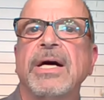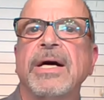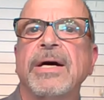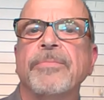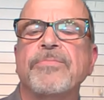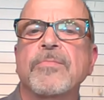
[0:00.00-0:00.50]

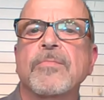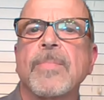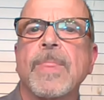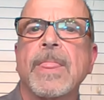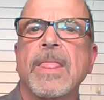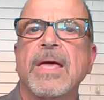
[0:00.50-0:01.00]

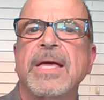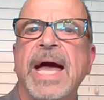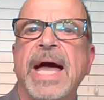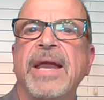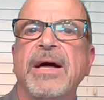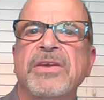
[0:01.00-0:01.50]

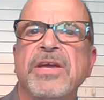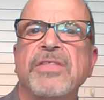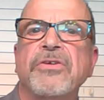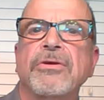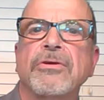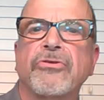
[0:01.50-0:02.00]
at
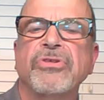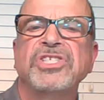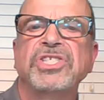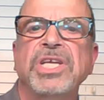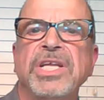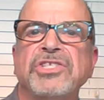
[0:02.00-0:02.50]
another
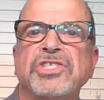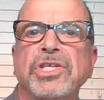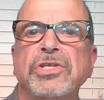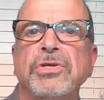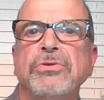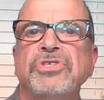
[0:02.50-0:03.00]
Christian
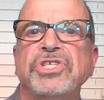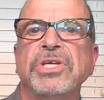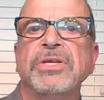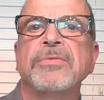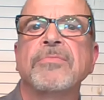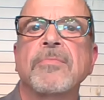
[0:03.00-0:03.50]

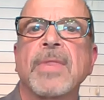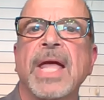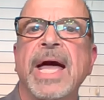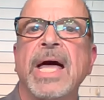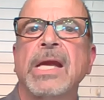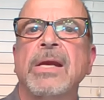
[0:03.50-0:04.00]
institution
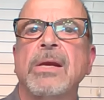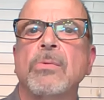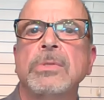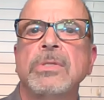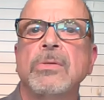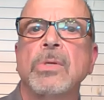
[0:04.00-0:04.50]
and
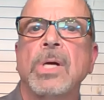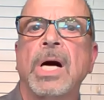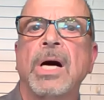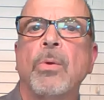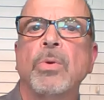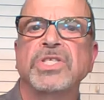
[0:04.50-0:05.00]

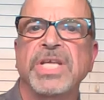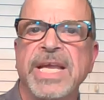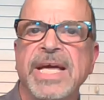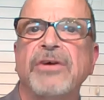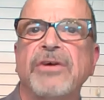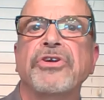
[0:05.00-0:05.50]
was
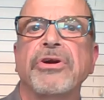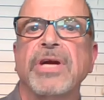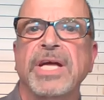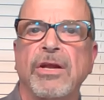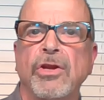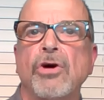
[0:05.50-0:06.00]
an
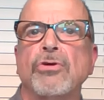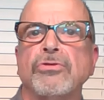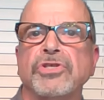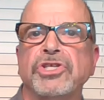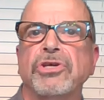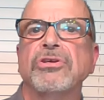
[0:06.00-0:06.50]
elder in a
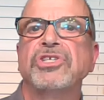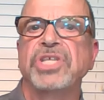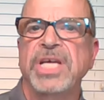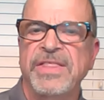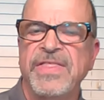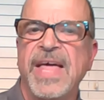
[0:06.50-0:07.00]
local
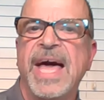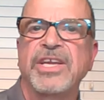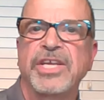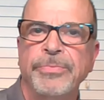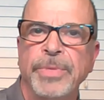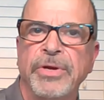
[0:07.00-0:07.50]
church in
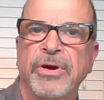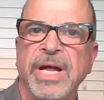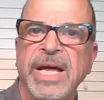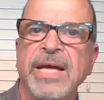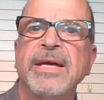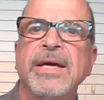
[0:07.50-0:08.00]
that
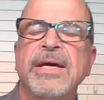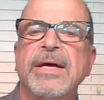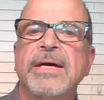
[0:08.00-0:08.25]
community,